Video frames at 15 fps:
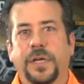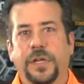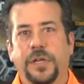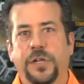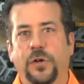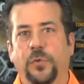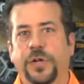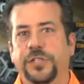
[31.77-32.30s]
In
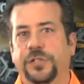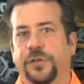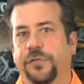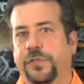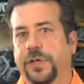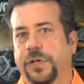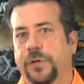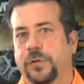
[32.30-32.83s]
the original
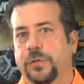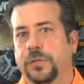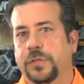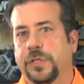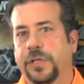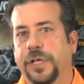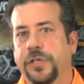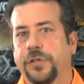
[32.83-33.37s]
vehicles,
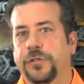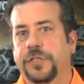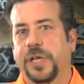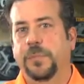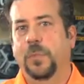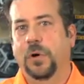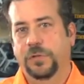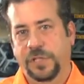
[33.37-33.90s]
they used
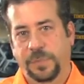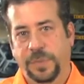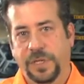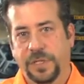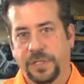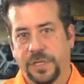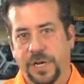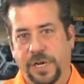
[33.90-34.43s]
a
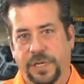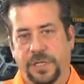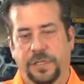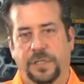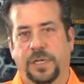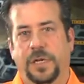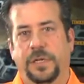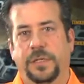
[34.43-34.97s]
multi-piece nut
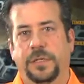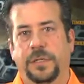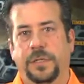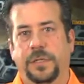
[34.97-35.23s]
design.